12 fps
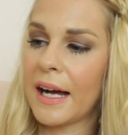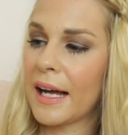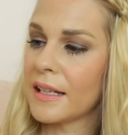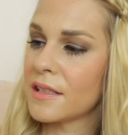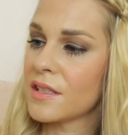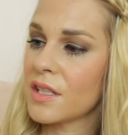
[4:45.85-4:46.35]

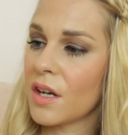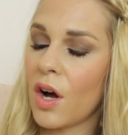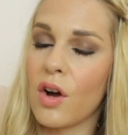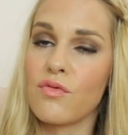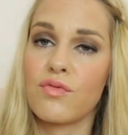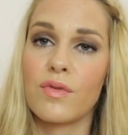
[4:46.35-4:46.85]
And
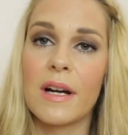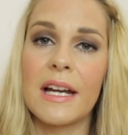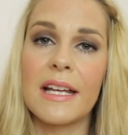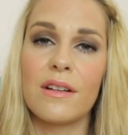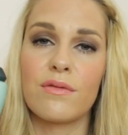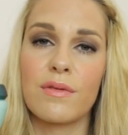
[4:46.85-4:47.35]
I
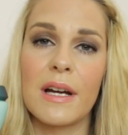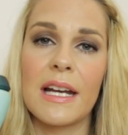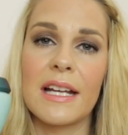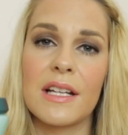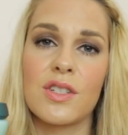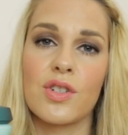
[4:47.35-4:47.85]
really,
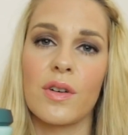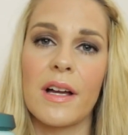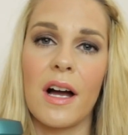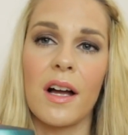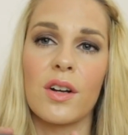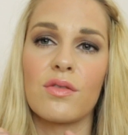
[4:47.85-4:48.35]
really enjoy
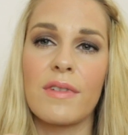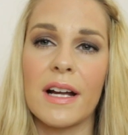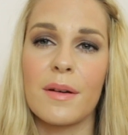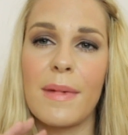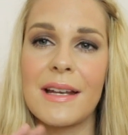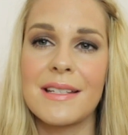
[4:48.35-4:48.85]
it. I got
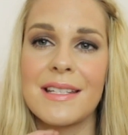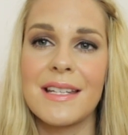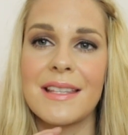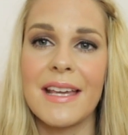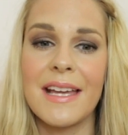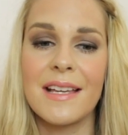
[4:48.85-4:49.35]

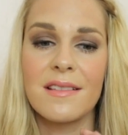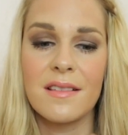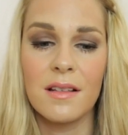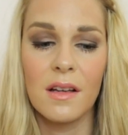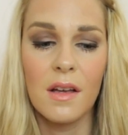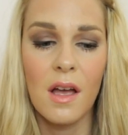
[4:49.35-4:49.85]
recommended these.